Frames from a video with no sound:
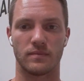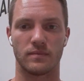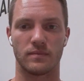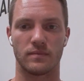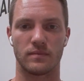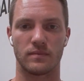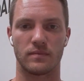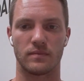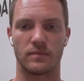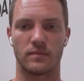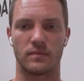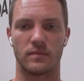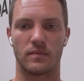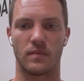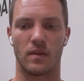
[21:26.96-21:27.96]

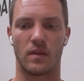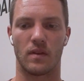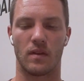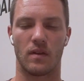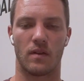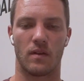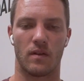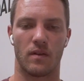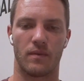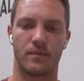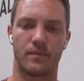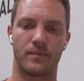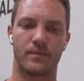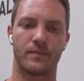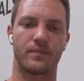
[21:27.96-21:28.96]

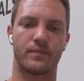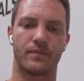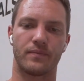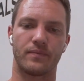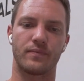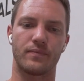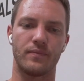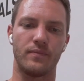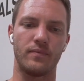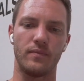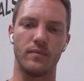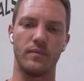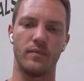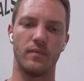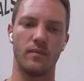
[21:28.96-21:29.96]

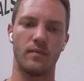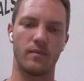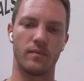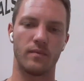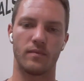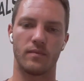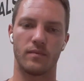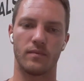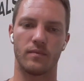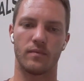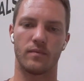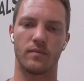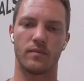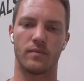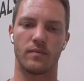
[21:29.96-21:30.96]

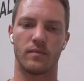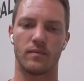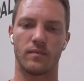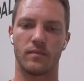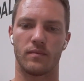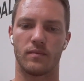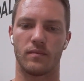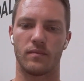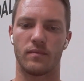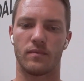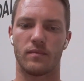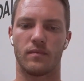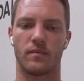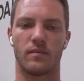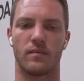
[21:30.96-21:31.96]

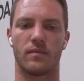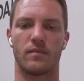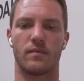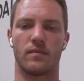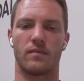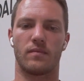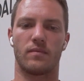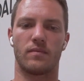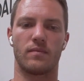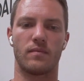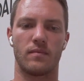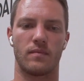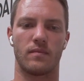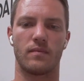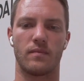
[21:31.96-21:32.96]

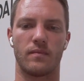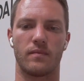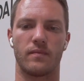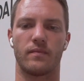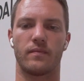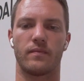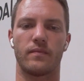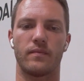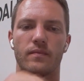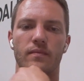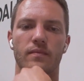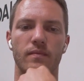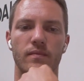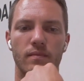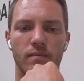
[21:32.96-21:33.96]

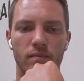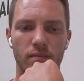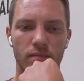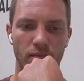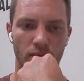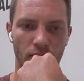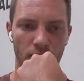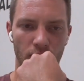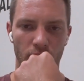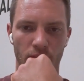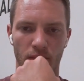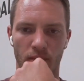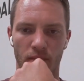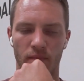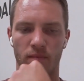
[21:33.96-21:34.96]
(not speaking)